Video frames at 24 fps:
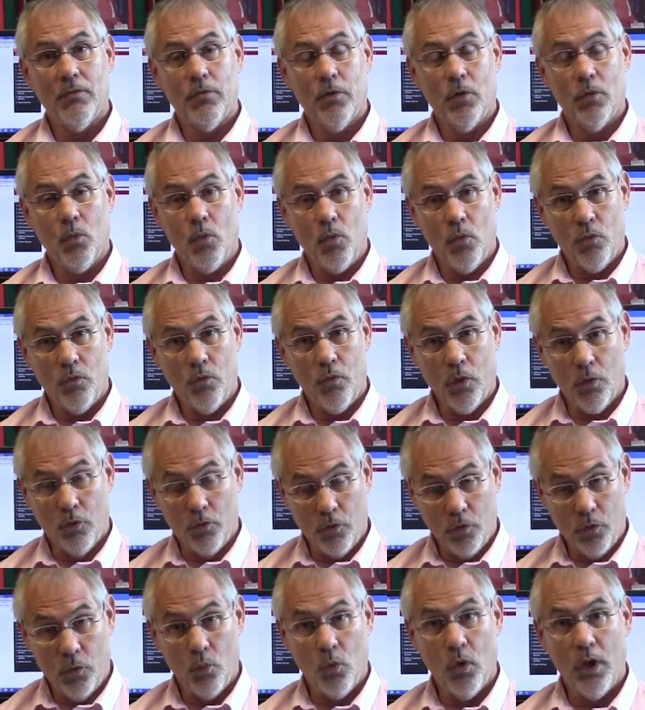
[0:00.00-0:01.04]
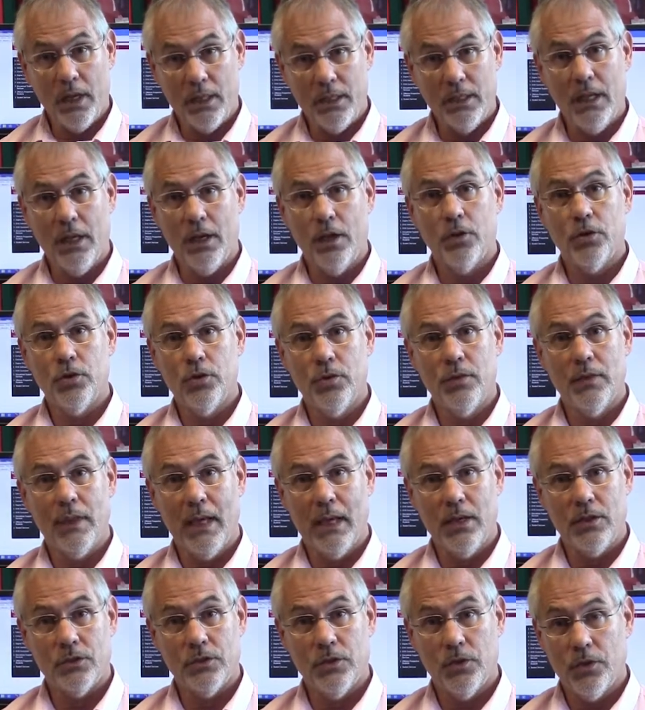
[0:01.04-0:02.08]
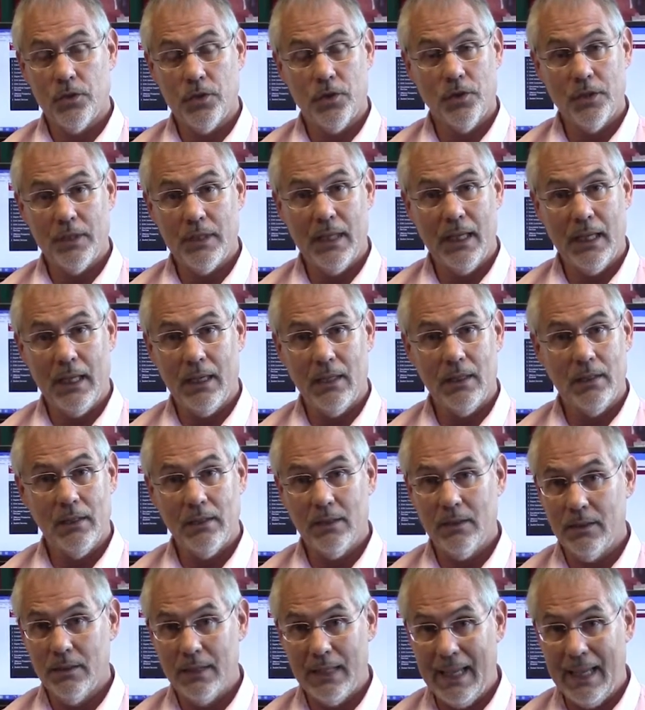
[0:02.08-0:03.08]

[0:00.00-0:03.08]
for 1 year, 2013,